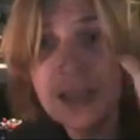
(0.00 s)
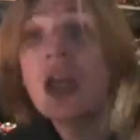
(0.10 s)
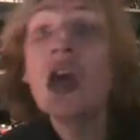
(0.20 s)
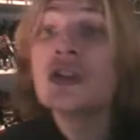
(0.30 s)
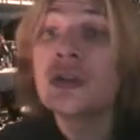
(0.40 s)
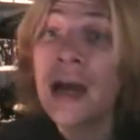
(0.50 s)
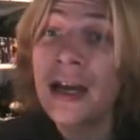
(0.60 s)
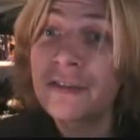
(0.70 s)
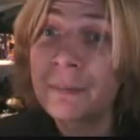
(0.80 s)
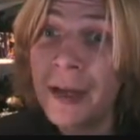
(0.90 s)
again. You
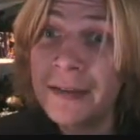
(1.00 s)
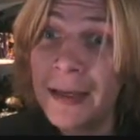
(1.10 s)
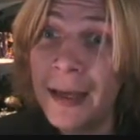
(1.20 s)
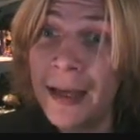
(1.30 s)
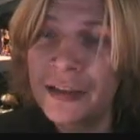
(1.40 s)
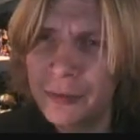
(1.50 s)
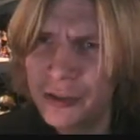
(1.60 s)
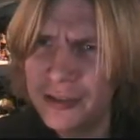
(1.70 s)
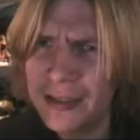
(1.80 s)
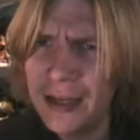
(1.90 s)
have to paint their hands
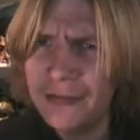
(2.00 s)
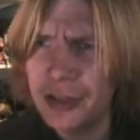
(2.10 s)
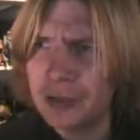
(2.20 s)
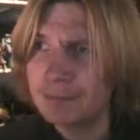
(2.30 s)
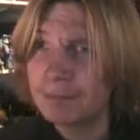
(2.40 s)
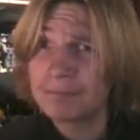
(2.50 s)
because they have none.